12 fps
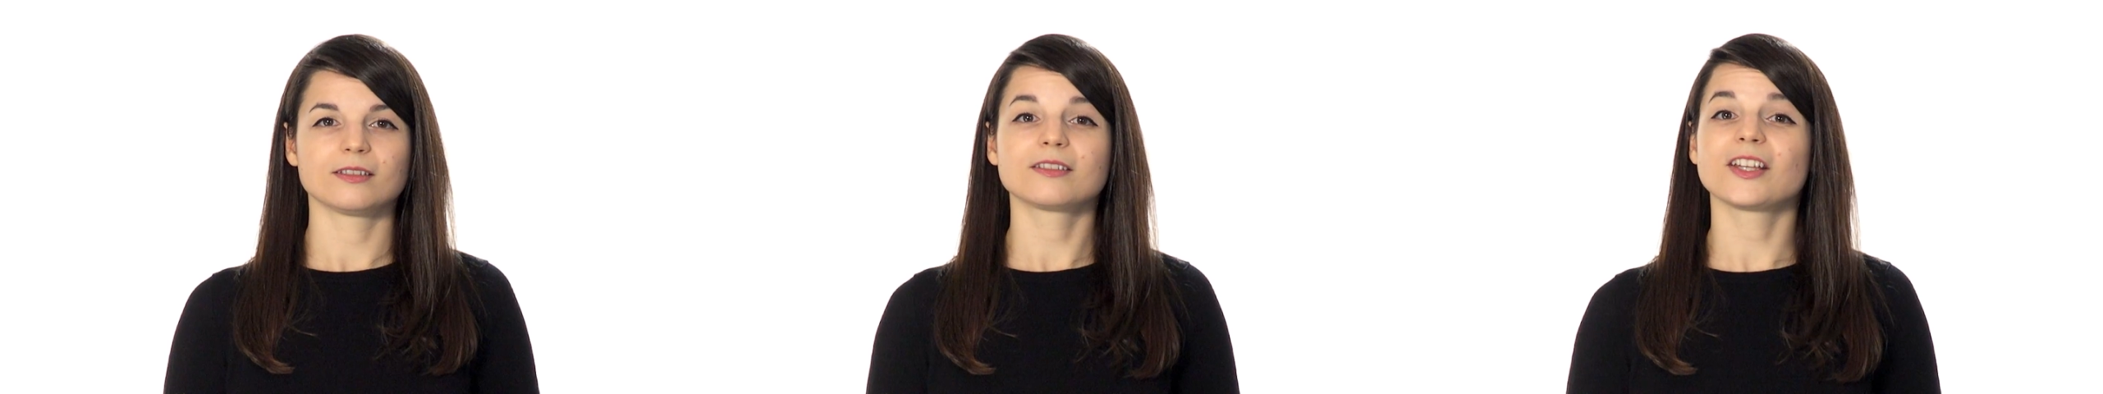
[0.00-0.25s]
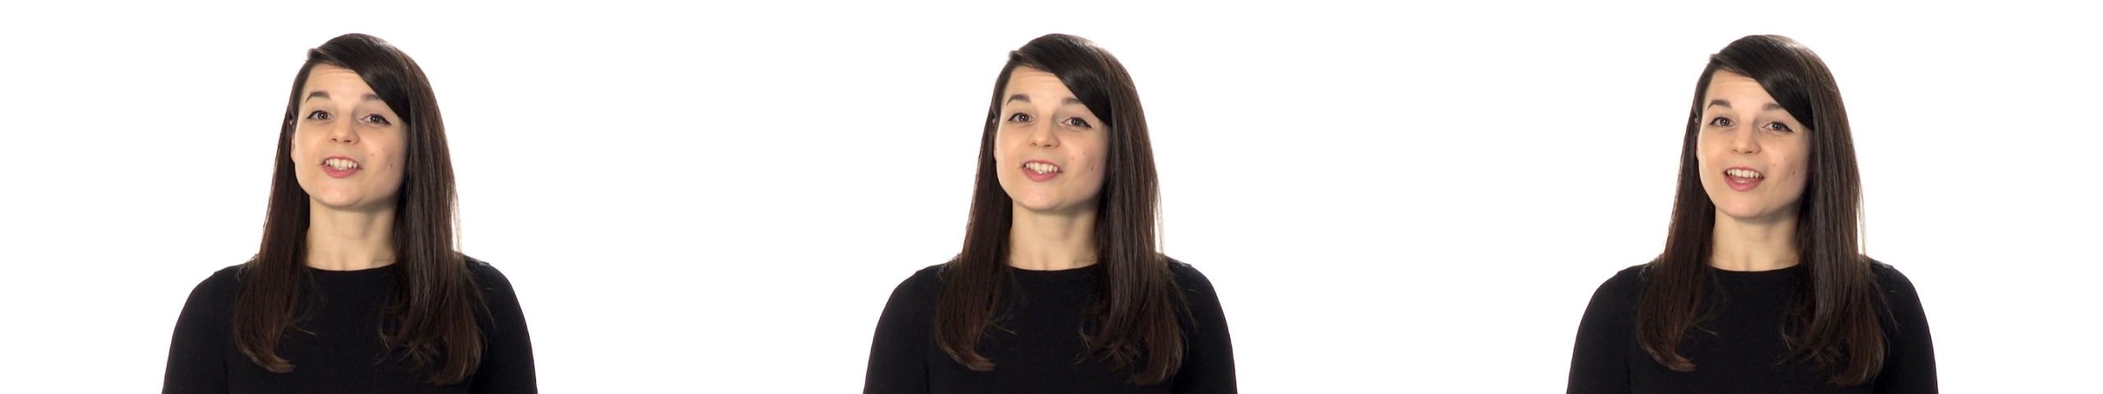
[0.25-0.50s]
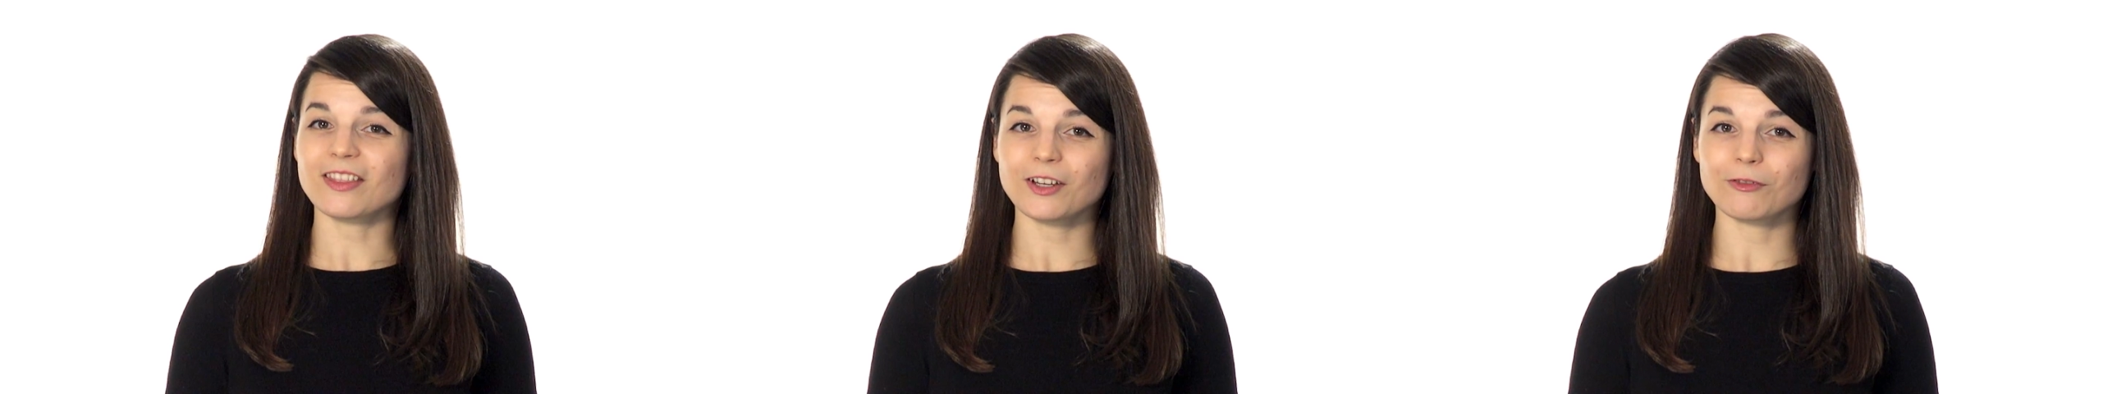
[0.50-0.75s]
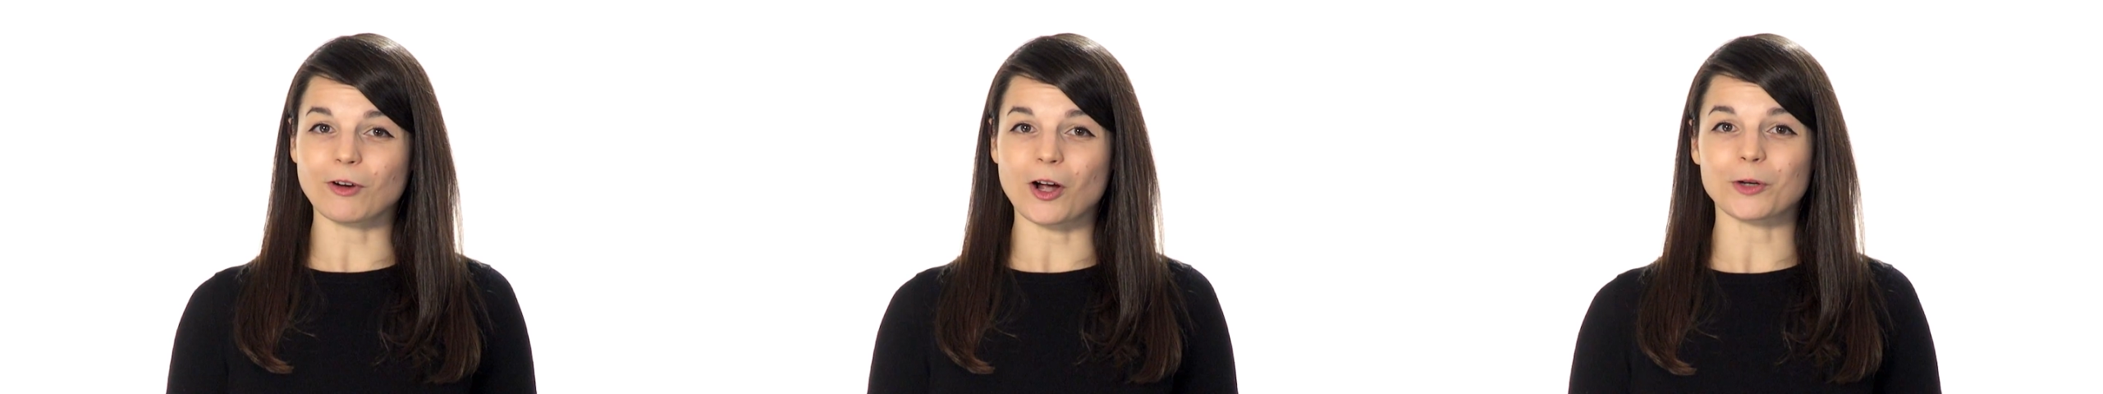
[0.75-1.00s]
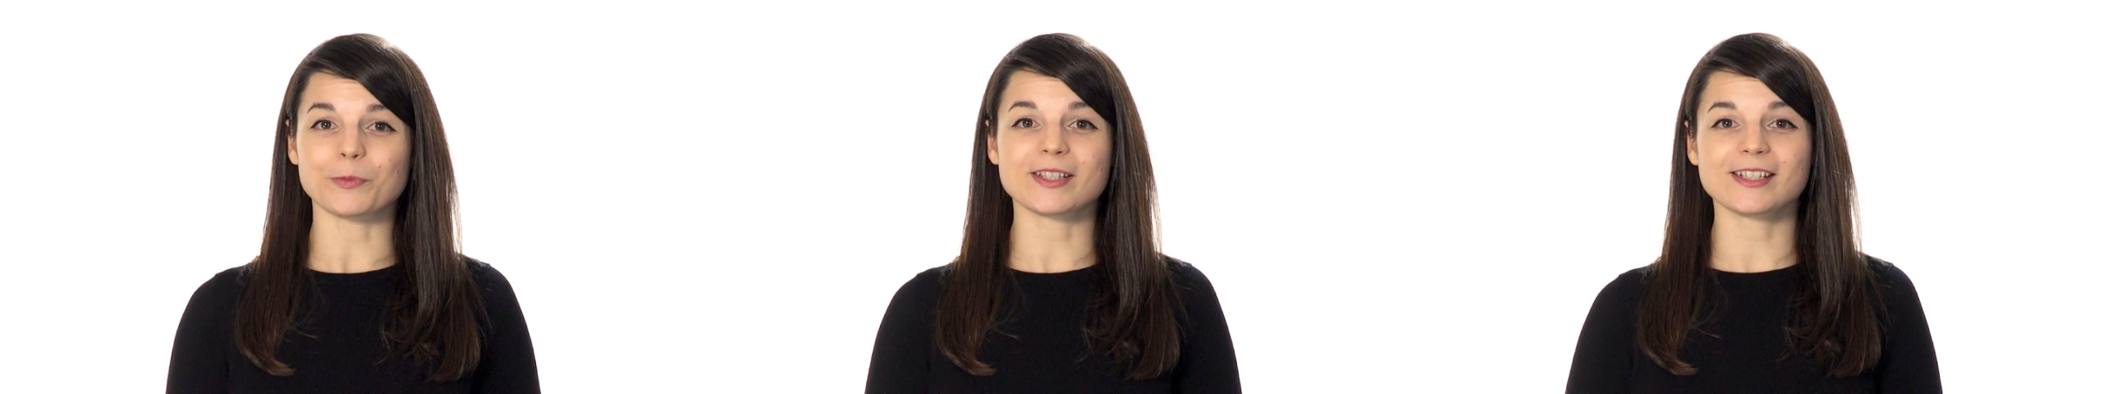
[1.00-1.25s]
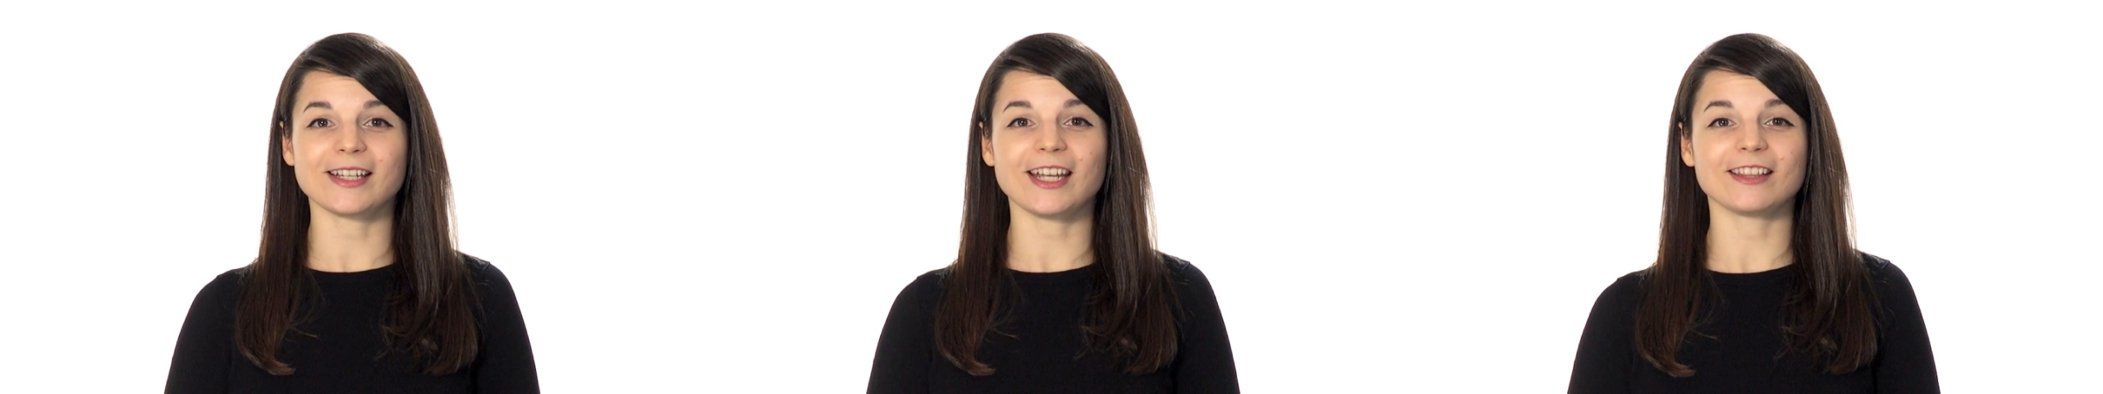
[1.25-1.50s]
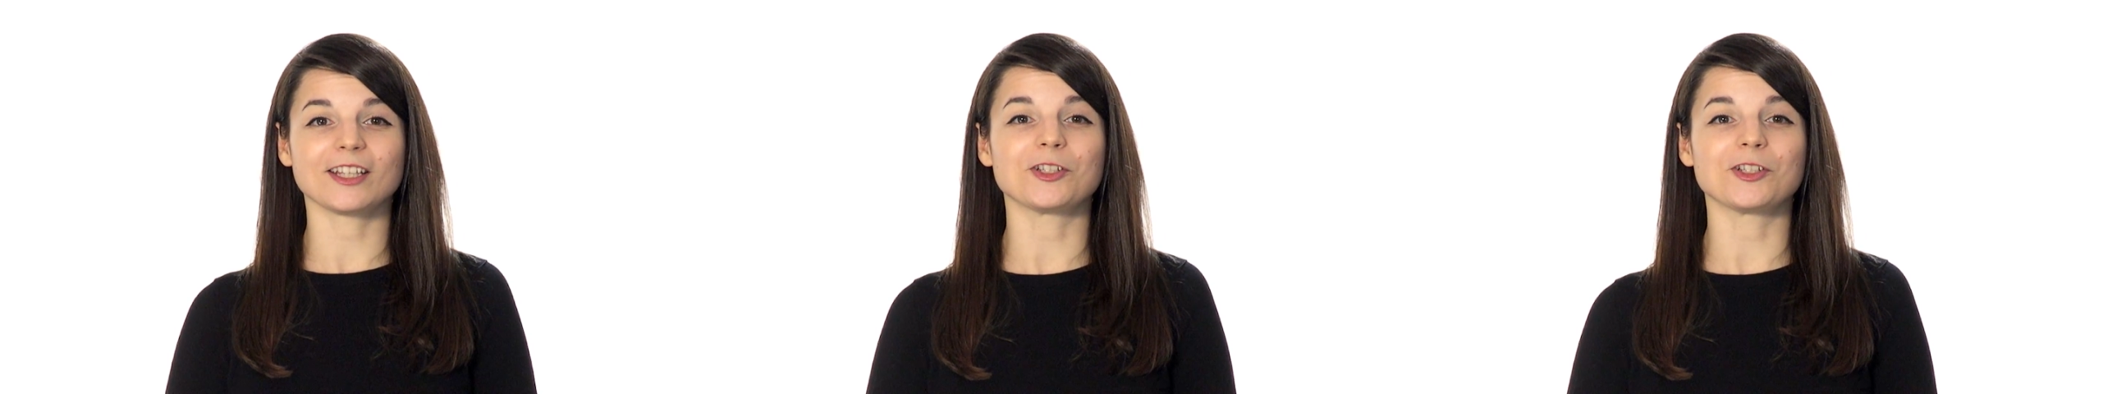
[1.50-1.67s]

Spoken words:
There's nothing wrong with saying